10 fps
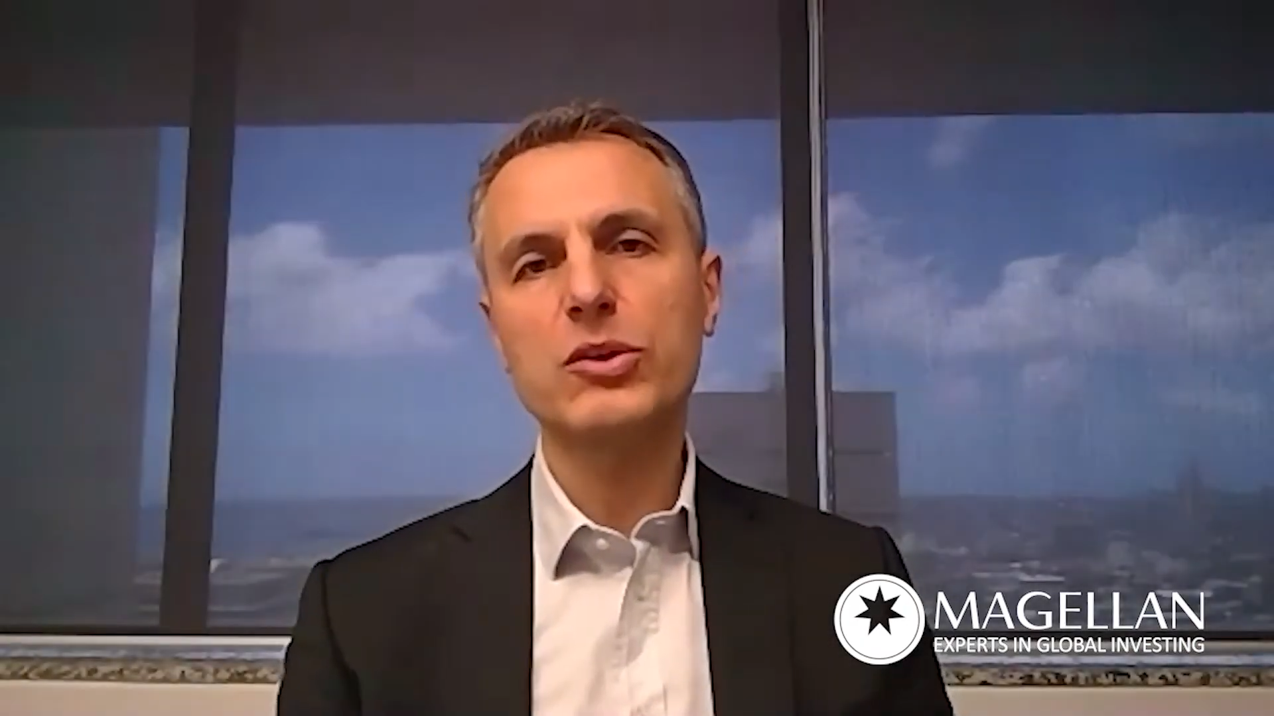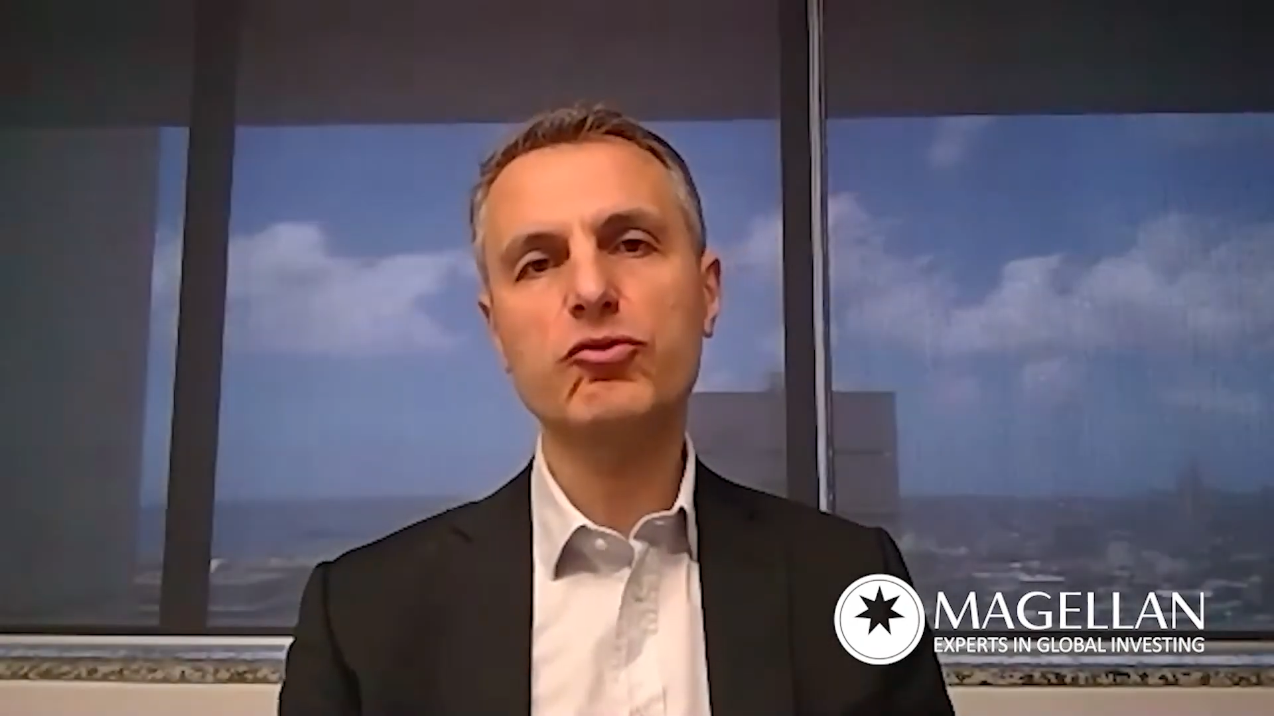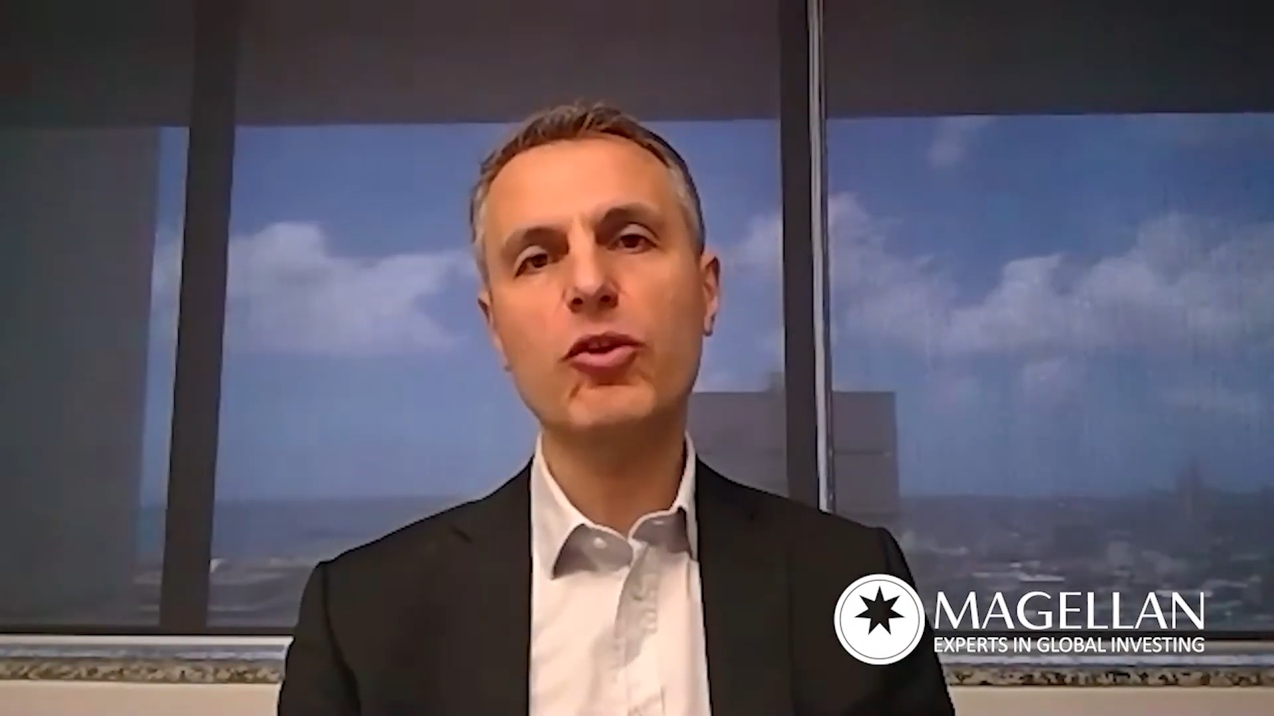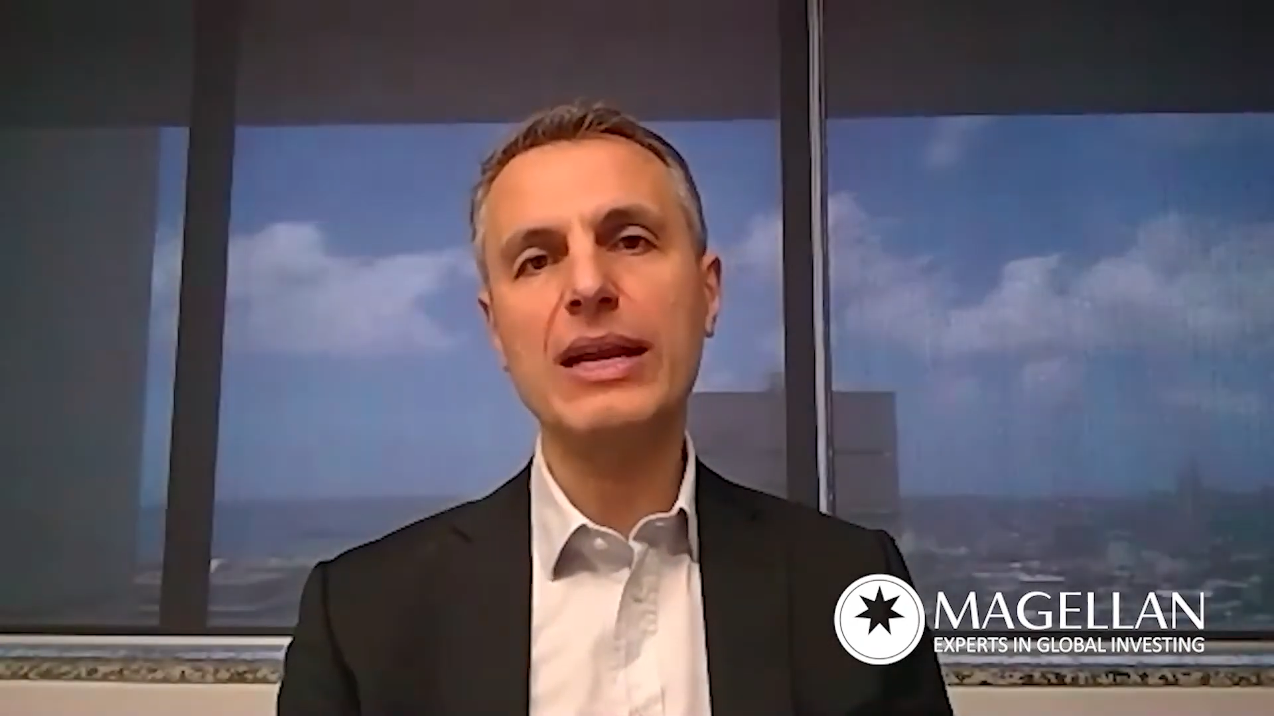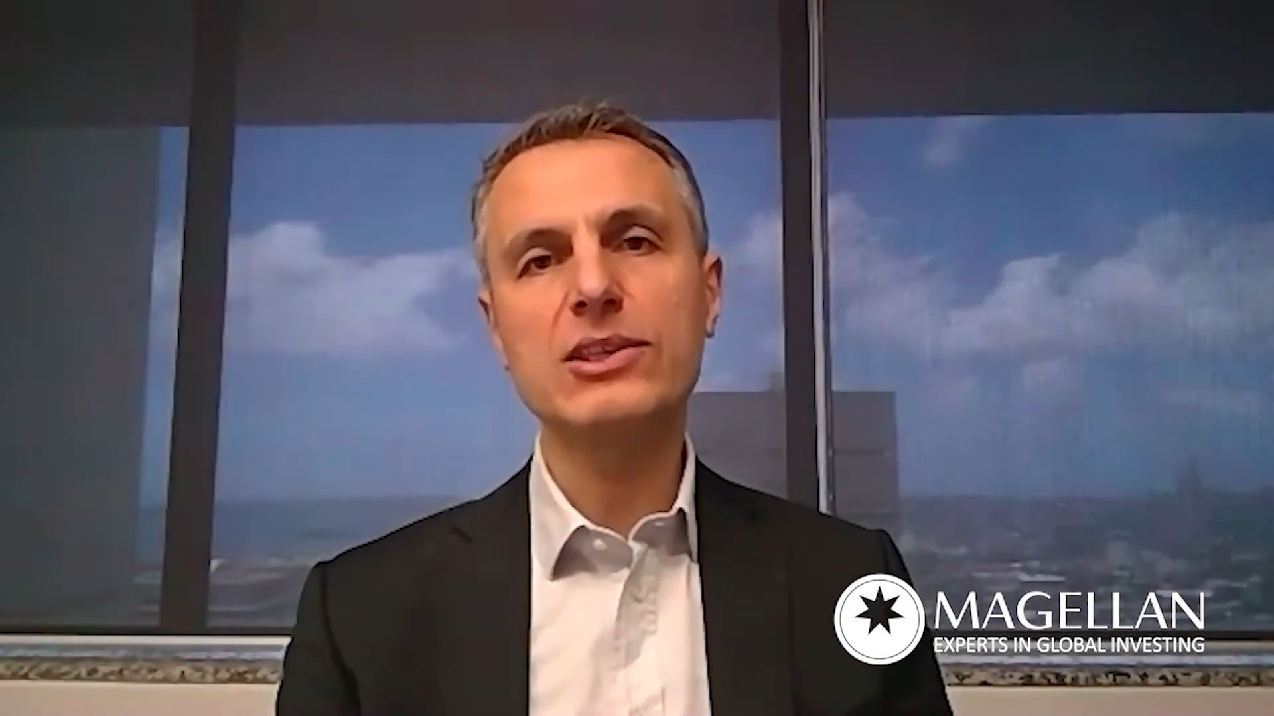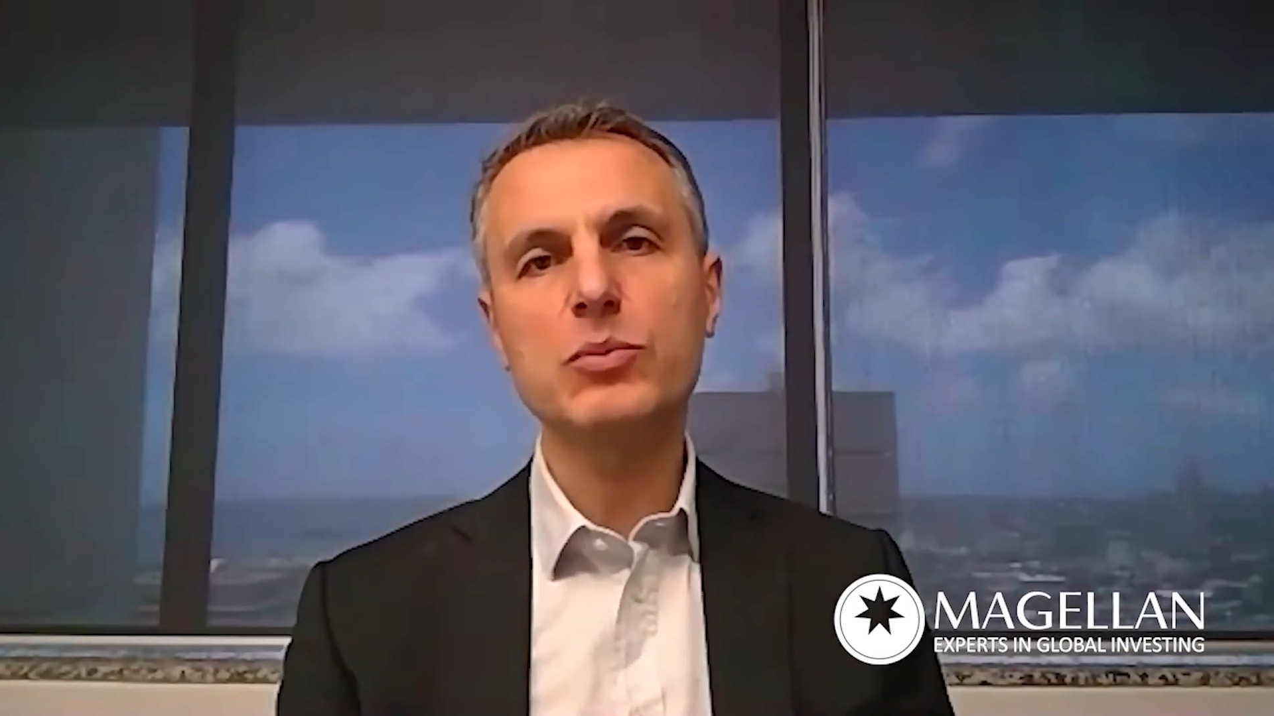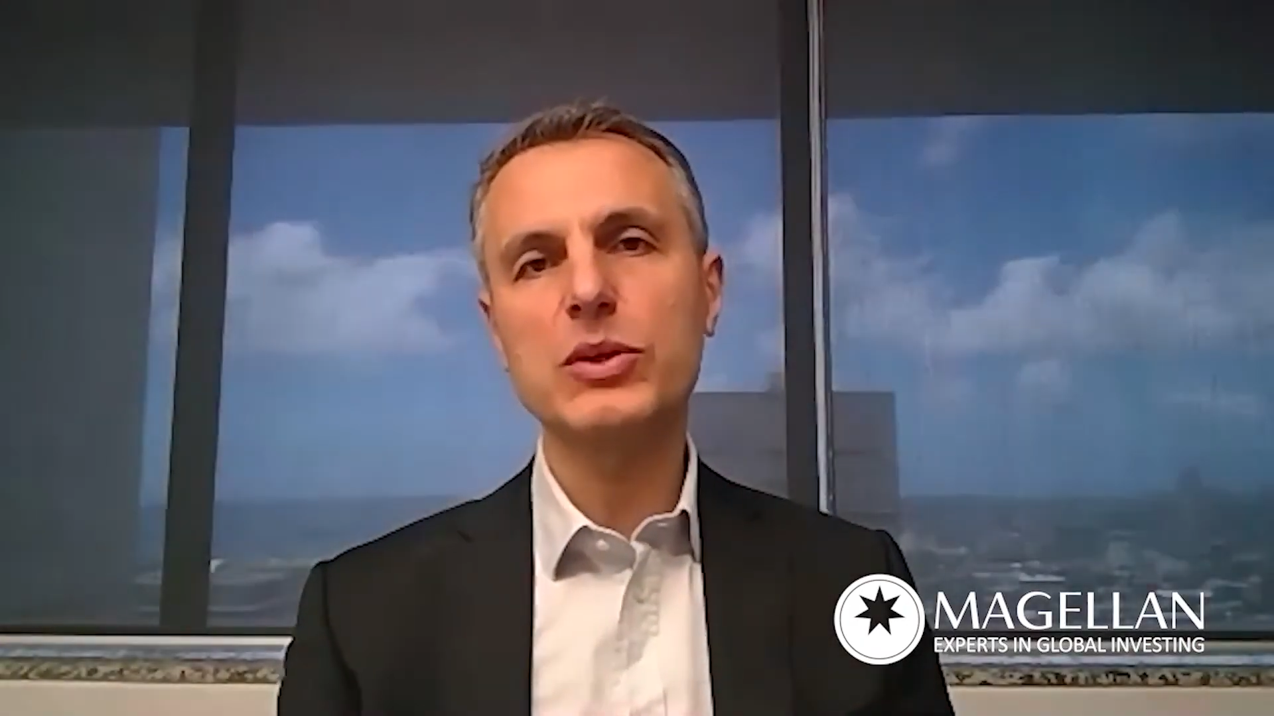trends